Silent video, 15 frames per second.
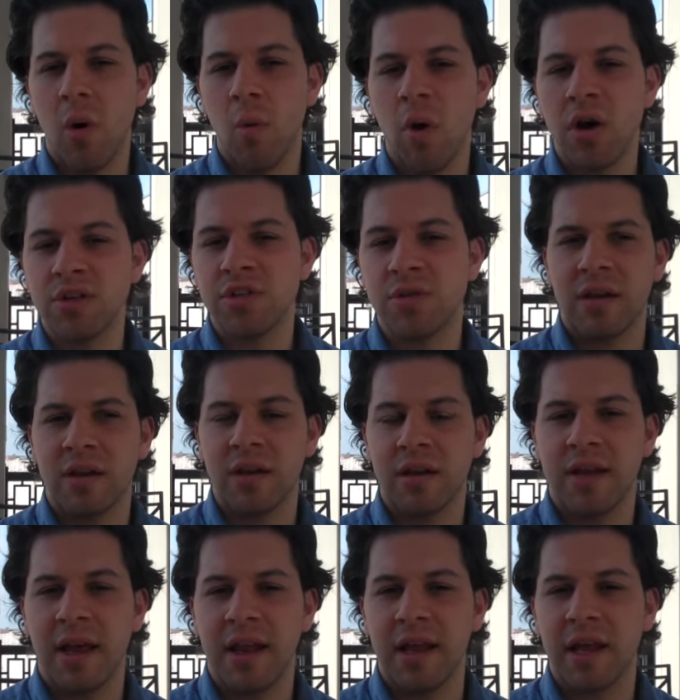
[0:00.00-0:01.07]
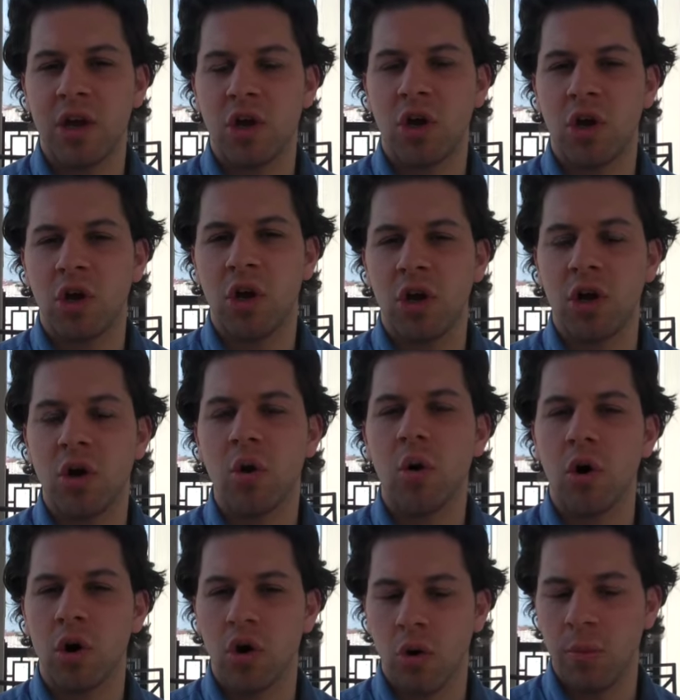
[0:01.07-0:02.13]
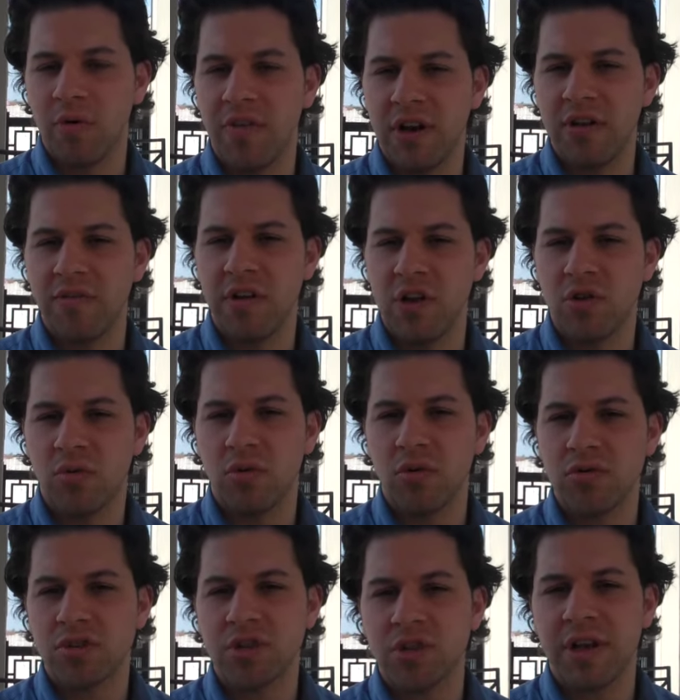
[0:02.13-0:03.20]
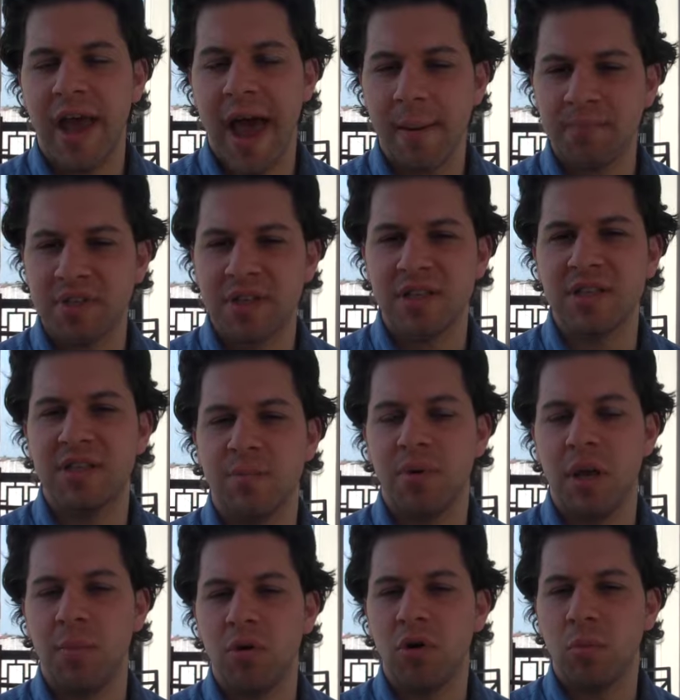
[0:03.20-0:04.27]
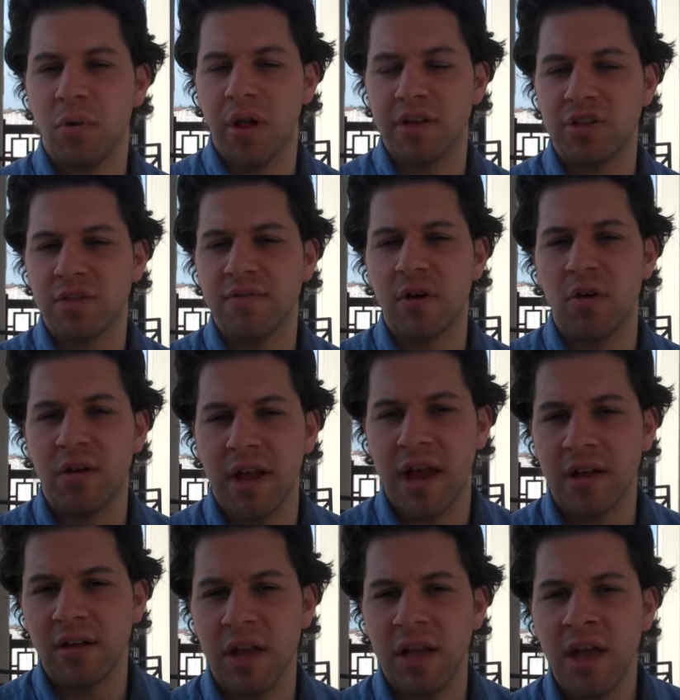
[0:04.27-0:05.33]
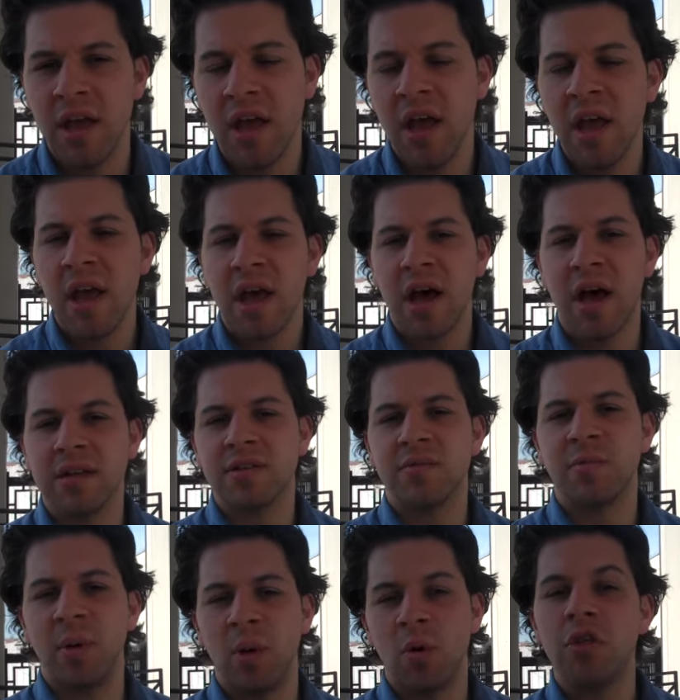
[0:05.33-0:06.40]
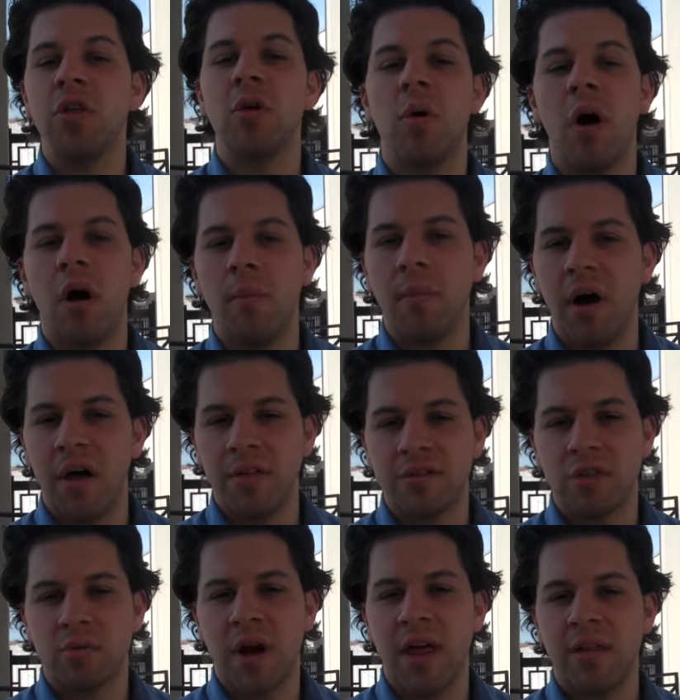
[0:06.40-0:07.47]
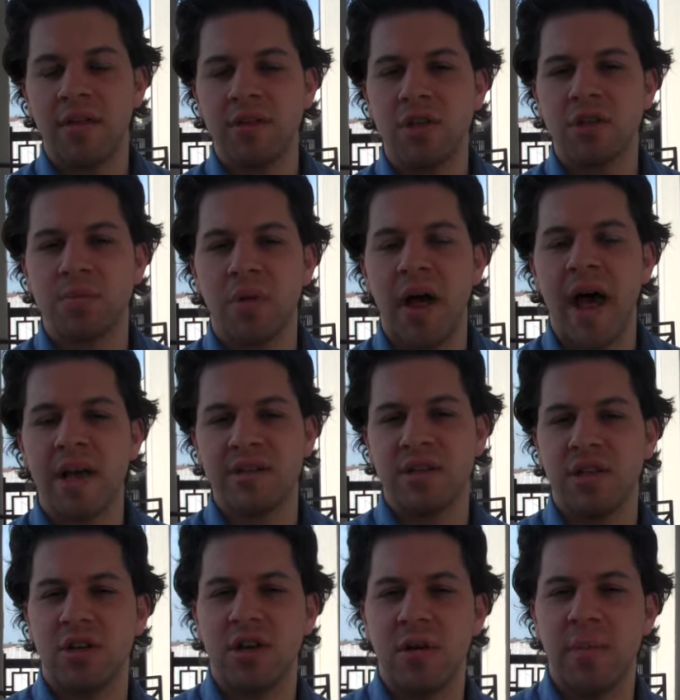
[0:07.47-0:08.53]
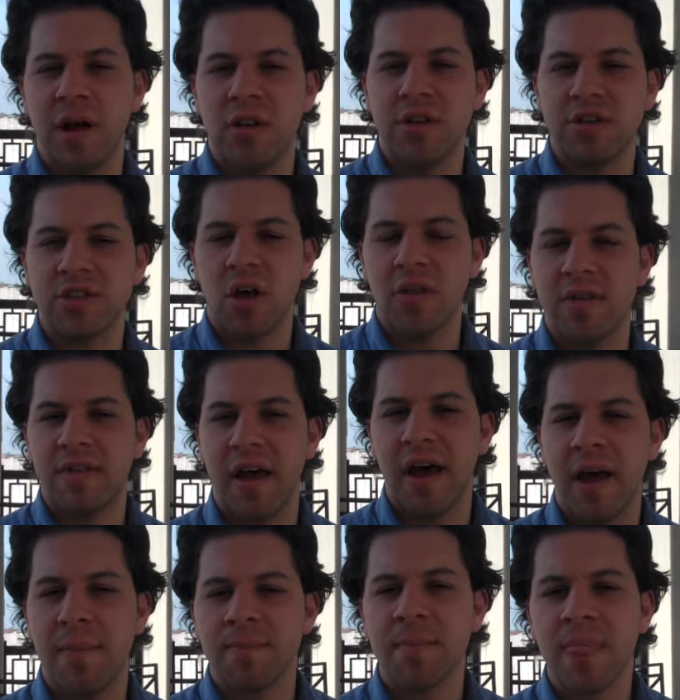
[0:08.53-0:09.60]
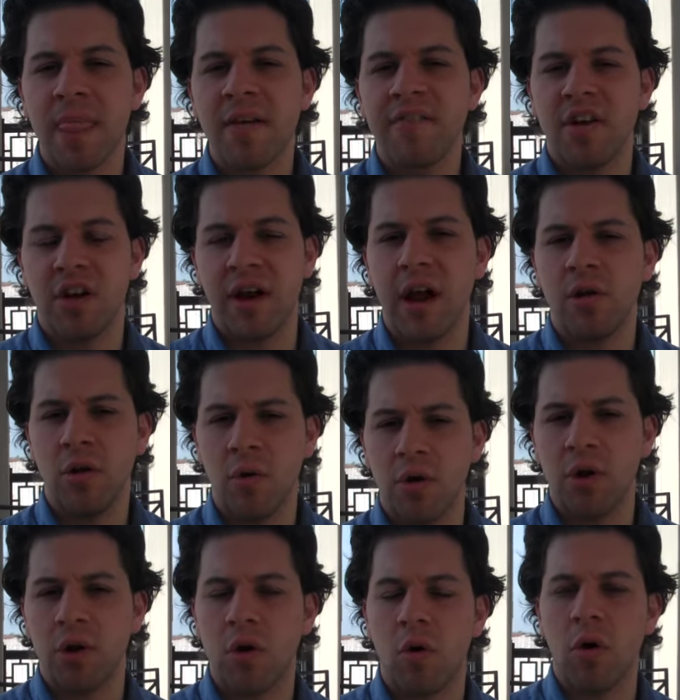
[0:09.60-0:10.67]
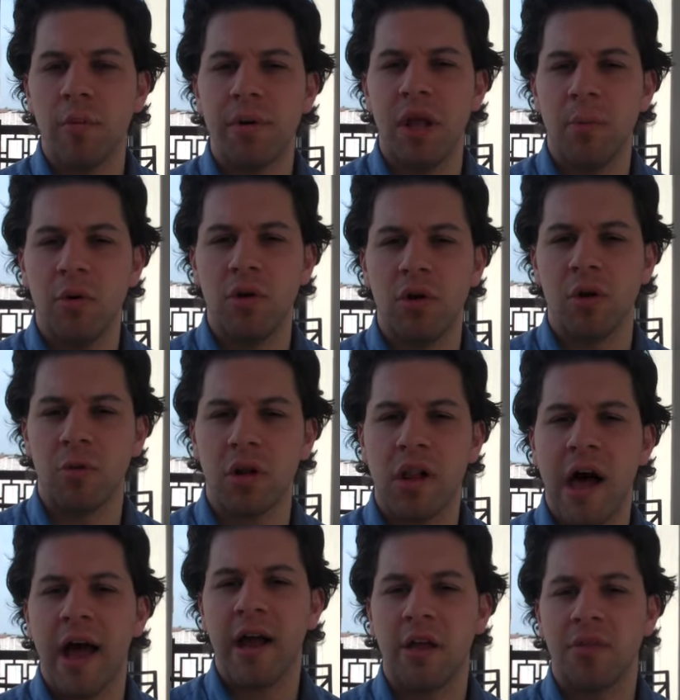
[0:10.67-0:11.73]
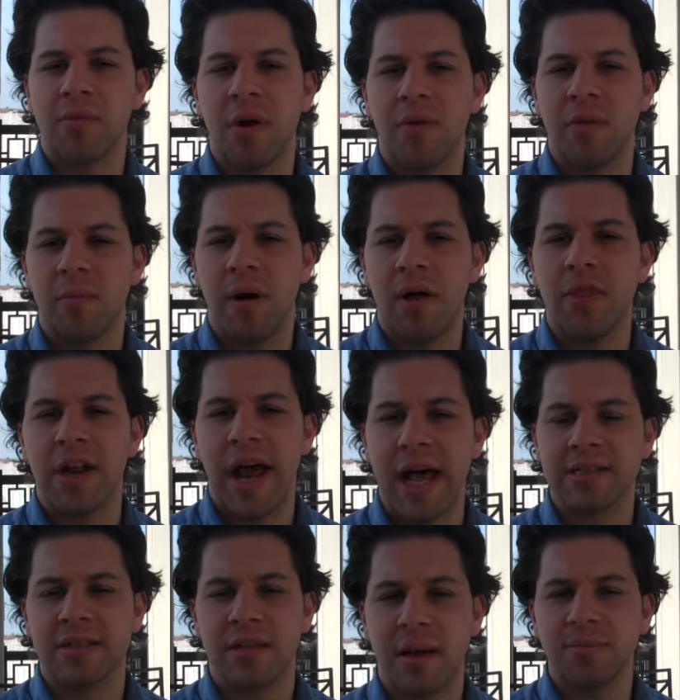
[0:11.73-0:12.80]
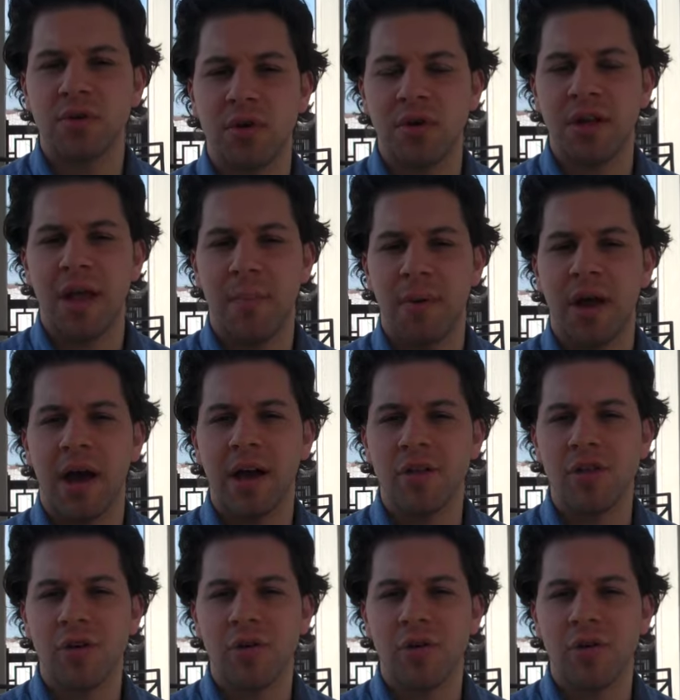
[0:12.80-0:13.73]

was getting a good core group of individuals, captains, and people who pledge to vote daily to be with you all month. So rather than just blasting your email list all the time, figuring out who are your core people you can rely on throughout the month and asking them to really get behind